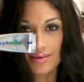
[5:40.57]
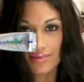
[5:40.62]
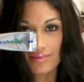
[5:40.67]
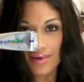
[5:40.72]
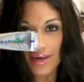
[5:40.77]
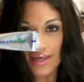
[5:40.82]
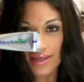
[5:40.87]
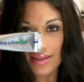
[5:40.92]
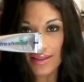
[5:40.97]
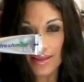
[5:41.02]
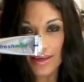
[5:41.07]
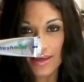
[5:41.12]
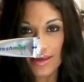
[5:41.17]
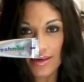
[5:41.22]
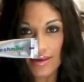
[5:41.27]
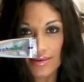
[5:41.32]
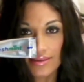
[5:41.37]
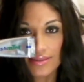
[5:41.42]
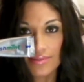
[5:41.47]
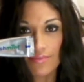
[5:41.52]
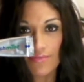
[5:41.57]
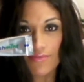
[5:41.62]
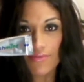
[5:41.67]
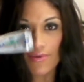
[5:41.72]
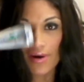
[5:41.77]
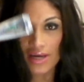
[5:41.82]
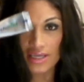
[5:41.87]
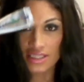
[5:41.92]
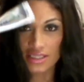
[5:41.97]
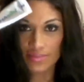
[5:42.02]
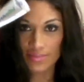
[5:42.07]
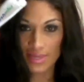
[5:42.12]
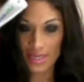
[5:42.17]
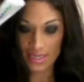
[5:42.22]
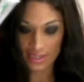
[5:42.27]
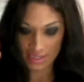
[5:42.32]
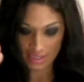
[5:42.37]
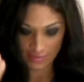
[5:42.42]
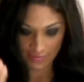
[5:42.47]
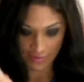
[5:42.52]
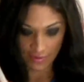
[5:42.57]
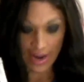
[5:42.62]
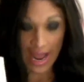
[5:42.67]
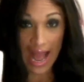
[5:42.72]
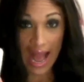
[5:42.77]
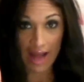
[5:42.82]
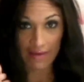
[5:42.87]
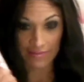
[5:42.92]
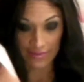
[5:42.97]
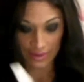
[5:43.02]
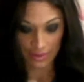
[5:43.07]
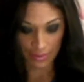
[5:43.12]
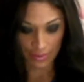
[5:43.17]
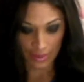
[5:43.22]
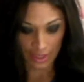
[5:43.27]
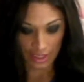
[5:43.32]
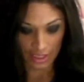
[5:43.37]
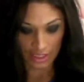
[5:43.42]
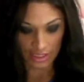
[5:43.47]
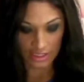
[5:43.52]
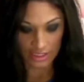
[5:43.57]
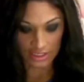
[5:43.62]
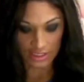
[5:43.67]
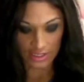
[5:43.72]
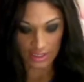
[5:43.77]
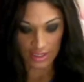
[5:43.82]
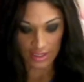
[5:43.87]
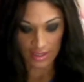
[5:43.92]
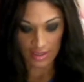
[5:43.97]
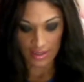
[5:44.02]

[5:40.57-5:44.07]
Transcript: Right there, some fresh mint for afterwards.